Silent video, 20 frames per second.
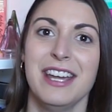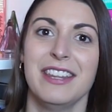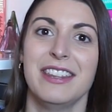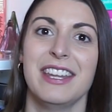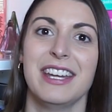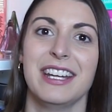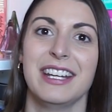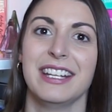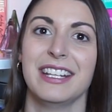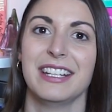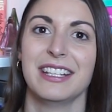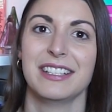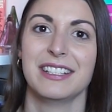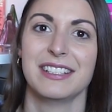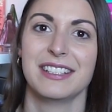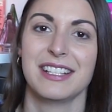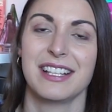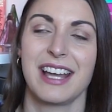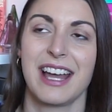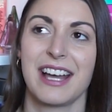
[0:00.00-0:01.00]

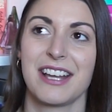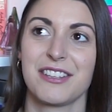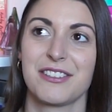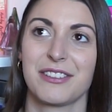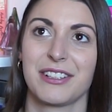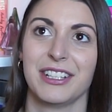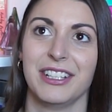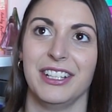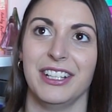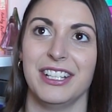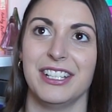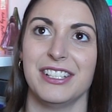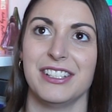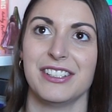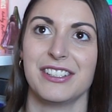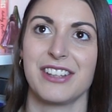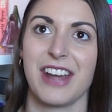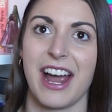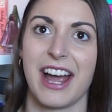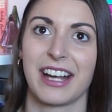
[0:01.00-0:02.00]
Azriel
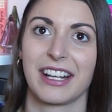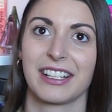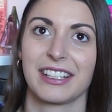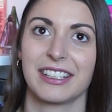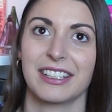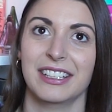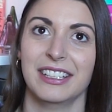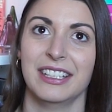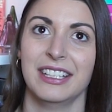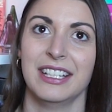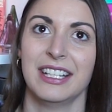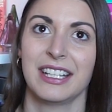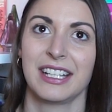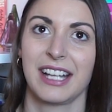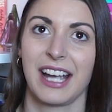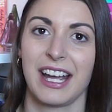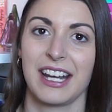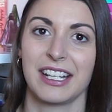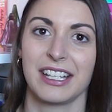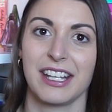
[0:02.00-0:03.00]
and Jack
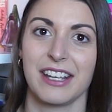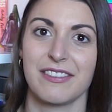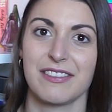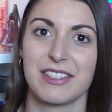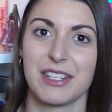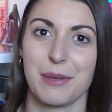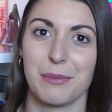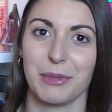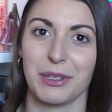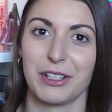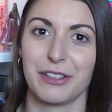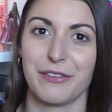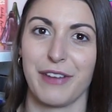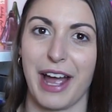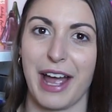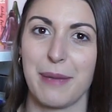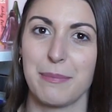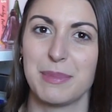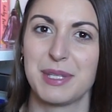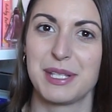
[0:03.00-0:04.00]
kind of give similar
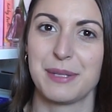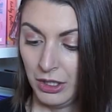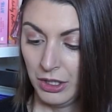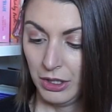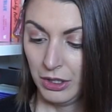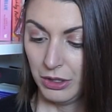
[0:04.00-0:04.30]
vibes.